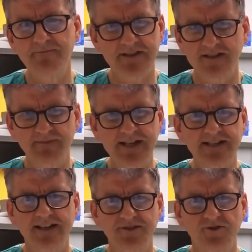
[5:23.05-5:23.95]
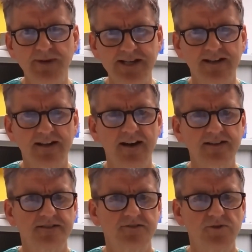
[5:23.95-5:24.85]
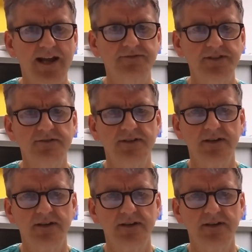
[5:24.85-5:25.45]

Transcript: Business meetings or meeting clients or what have you.